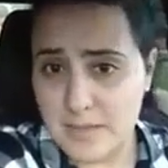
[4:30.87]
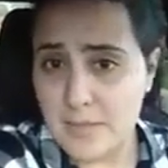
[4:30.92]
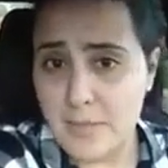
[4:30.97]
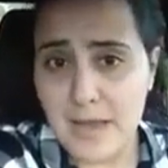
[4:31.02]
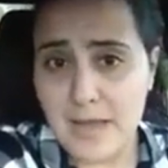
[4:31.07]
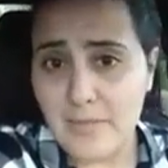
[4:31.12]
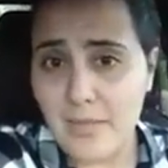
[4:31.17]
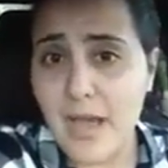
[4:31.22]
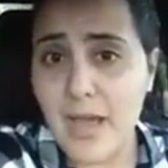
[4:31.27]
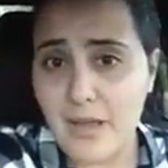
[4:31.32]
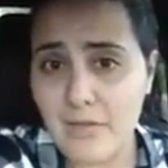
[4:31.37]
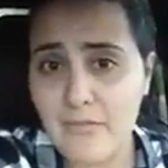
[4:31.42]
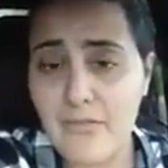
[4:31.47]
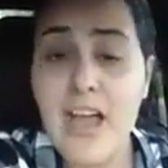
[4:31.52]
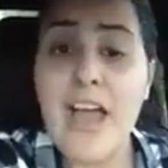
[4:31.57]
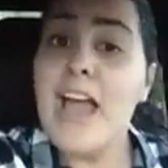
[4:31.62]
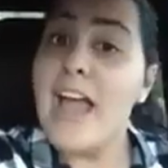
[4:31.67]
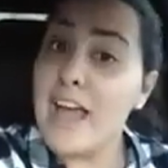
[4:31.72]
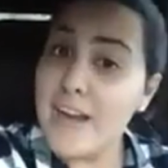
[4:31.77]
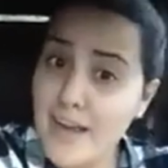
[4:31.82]
in my life.
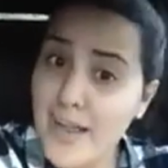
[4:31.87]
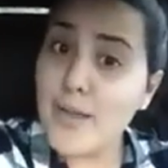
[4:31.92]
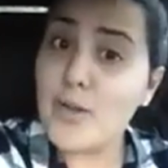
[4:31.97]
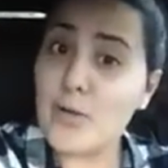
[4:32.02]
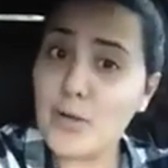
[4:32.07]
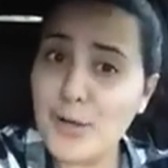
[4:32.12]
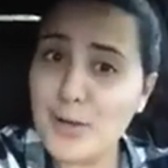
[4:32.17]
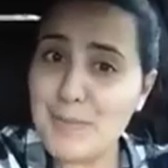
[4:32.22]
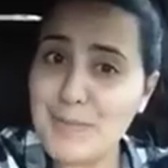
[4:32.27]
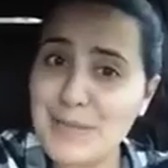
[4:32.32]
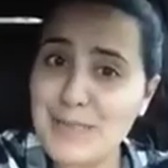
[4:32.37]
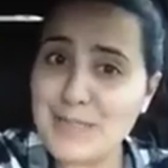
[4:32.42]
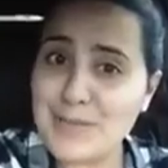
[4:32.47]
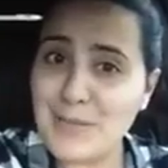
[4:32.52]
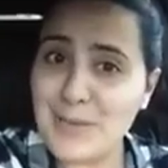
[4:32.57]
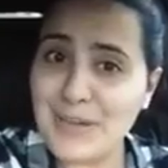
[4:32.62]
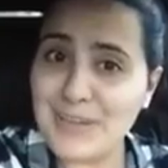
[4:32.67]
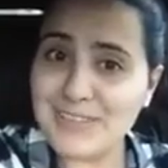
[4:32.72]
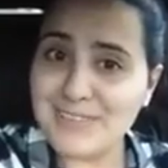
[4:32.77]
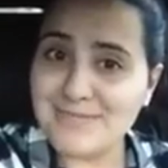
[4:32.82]
And I grew up as
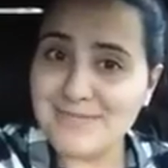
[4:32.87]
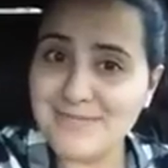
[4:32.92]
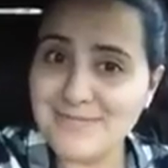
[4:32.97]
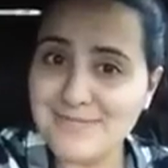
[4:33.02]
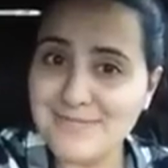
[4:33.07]
one.